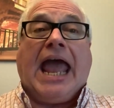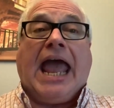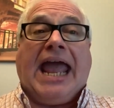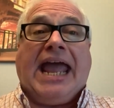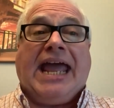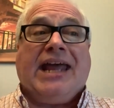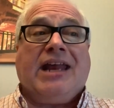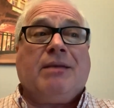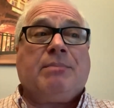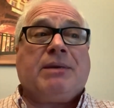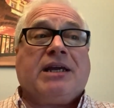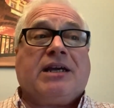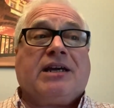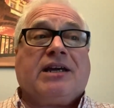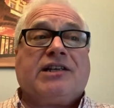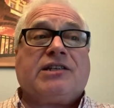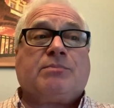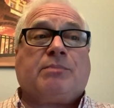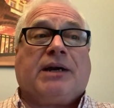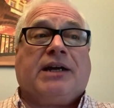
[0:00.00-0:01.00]
and
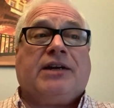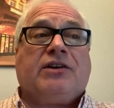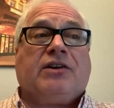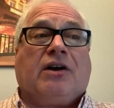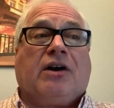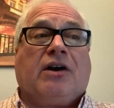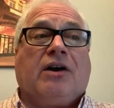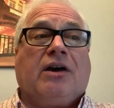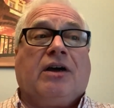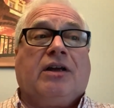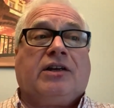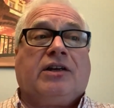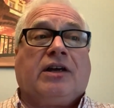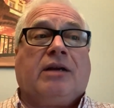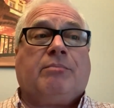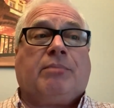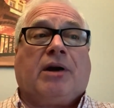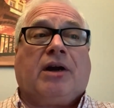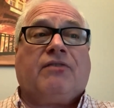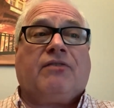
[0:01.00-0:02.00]
because my
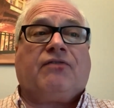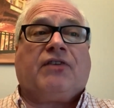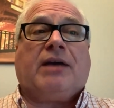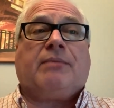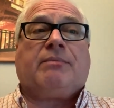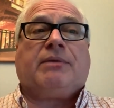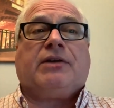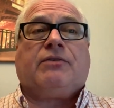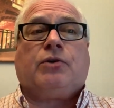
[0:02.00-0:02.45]
Dunbar family